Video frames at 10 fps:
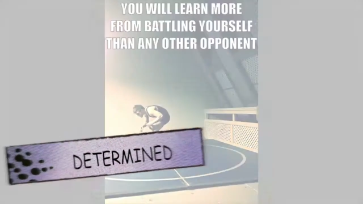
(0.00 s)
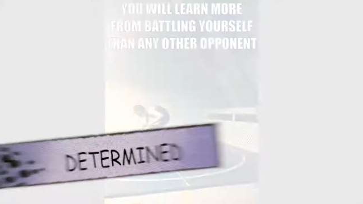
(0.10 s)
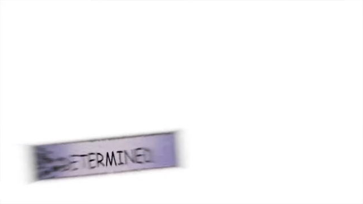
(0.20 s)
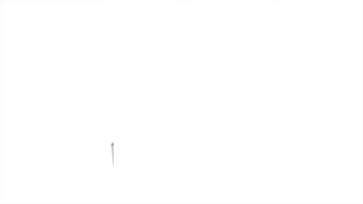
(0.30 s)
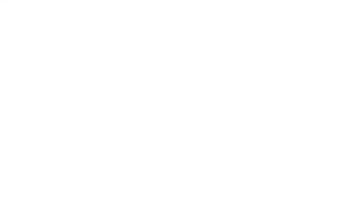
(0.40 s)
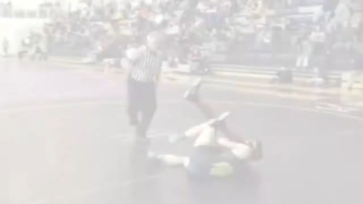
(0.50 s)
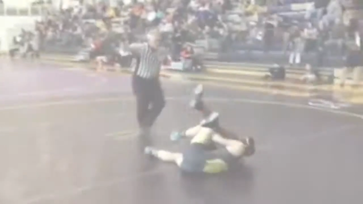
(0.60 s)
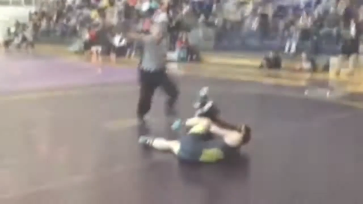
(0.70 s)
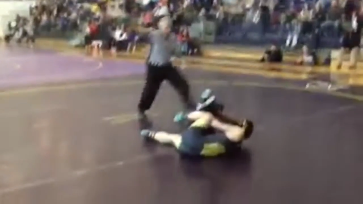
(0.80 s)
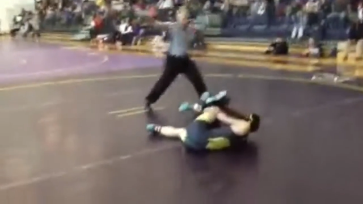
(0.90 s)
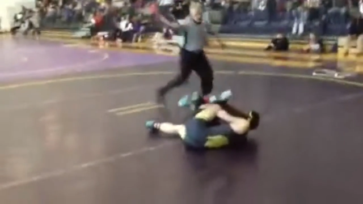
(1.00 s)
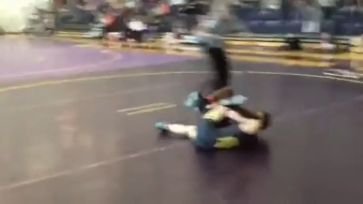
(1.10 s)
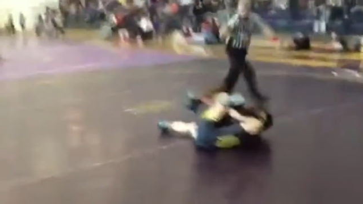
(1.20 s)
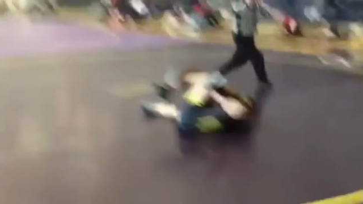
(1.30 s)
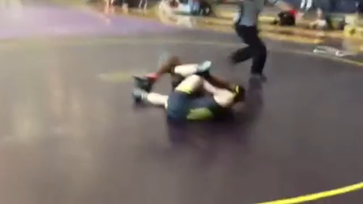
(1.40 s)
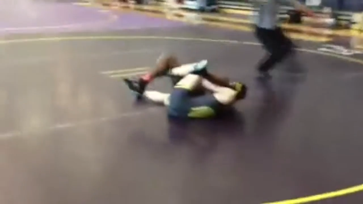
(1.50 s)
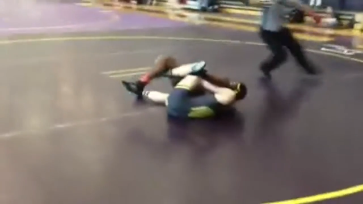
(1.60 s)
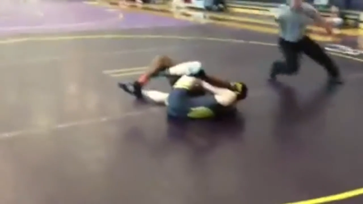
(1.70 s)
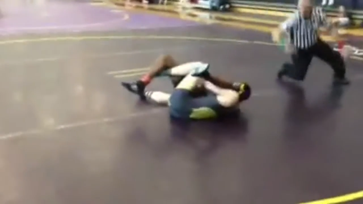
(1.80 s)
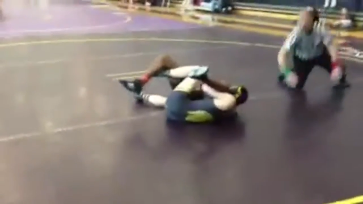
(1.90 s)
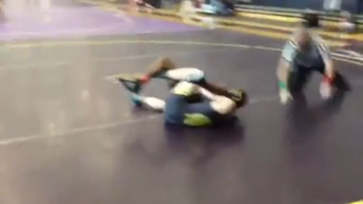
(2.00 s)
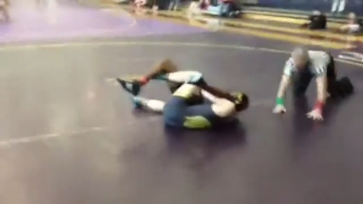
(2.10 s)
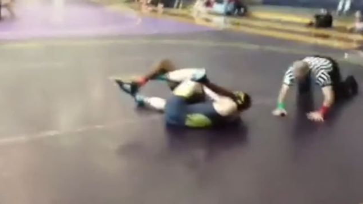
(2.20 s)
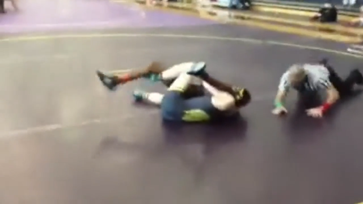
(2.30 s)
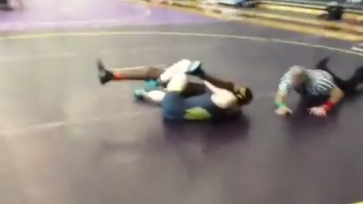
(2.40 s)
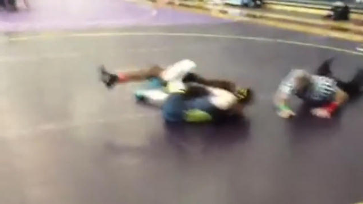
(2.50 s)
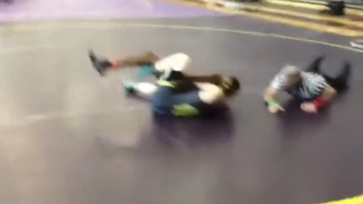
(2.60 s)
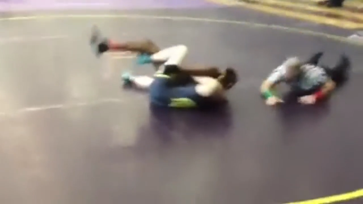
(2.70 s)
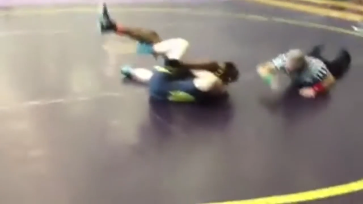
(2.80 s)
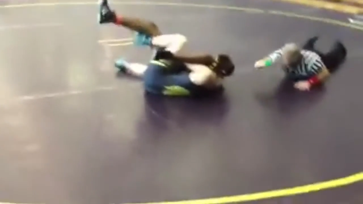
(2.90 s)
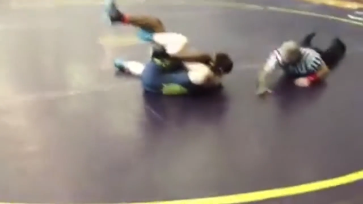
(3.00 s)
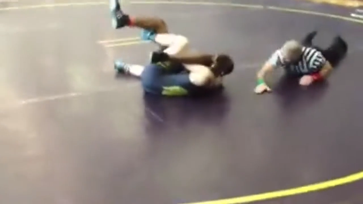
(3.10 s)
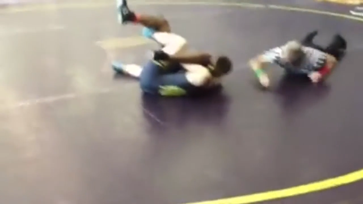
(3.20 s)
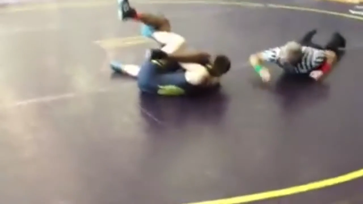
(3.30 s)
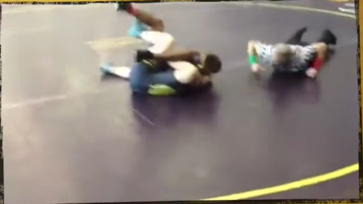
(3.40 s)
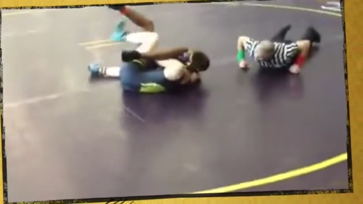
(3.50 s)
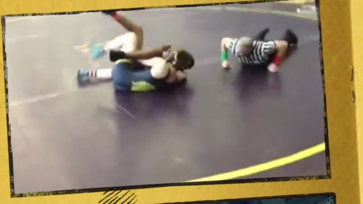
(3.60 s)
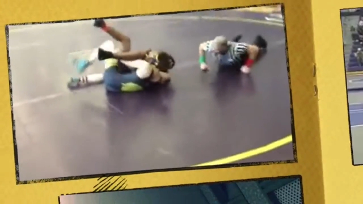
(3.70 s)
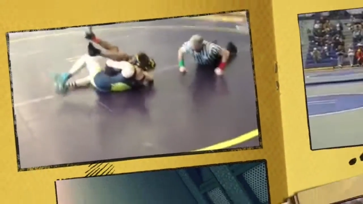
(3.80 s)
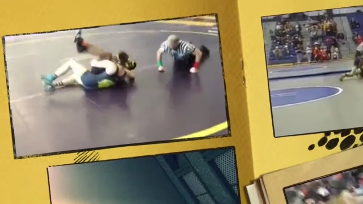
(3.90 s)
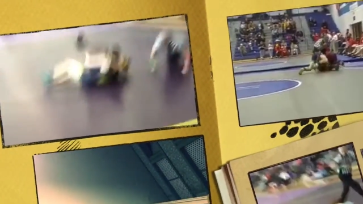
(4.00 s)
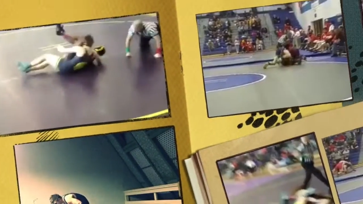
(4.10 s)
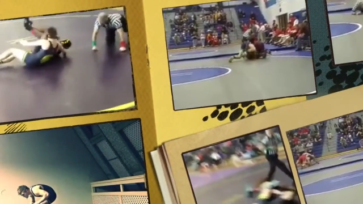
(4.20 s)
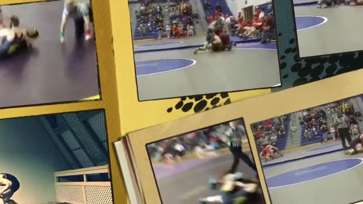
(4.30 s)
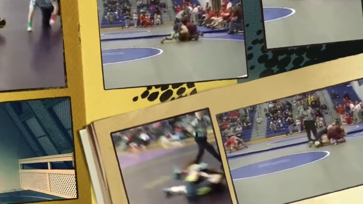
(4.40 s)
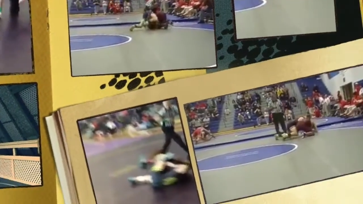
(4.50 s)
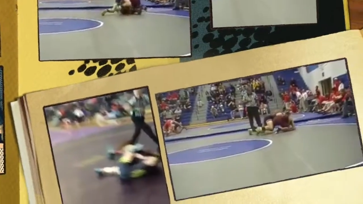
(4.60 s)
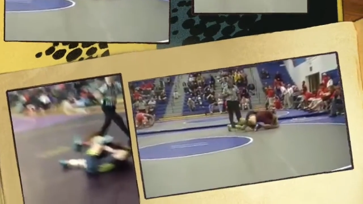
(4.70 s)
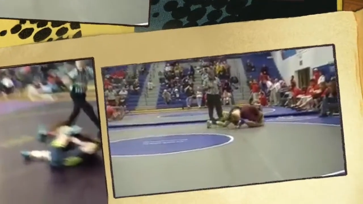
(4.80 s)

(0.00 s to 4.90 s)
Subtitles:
No face is visible, so there are no lips to read.